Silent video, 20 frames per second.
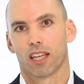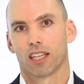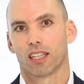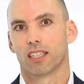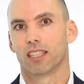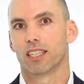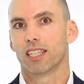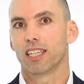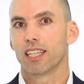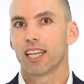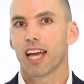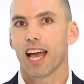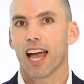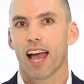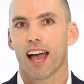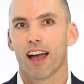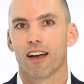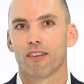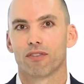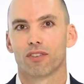You need to
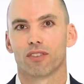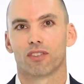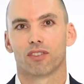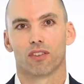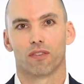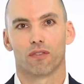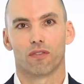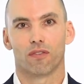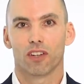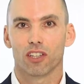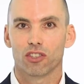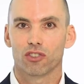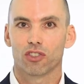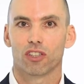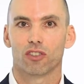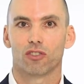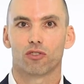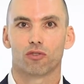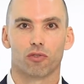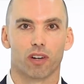have
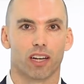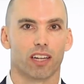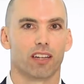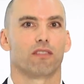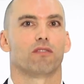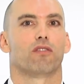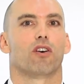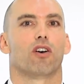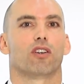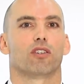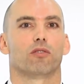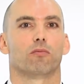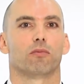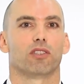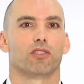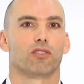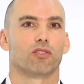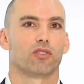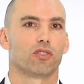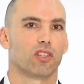sufficient trading volume
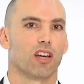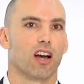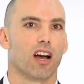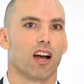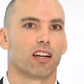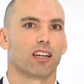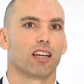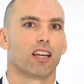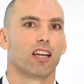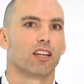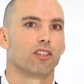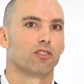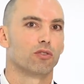in your stock